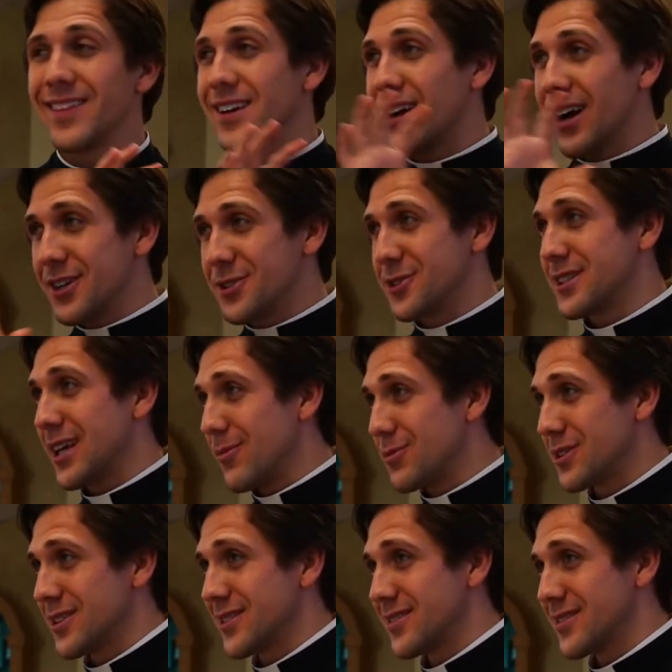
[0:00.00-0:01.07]

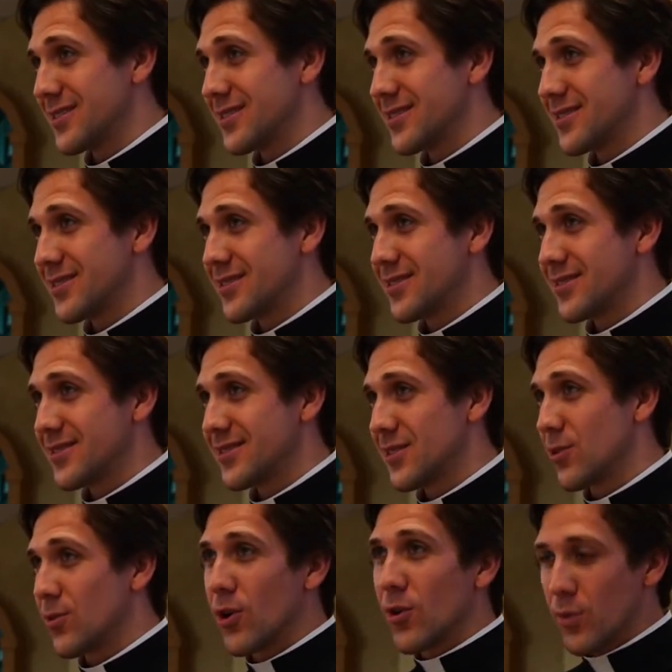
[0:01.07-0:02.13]
contraception,
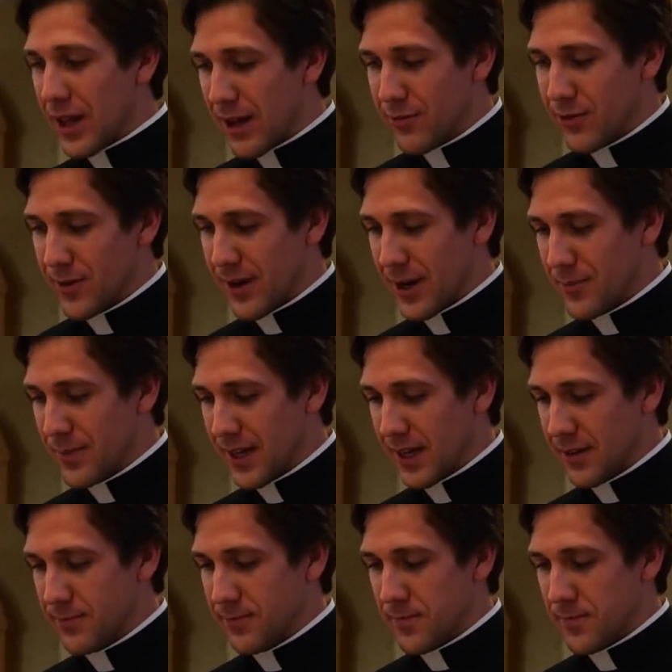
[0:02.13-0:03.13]
or whatever it might be?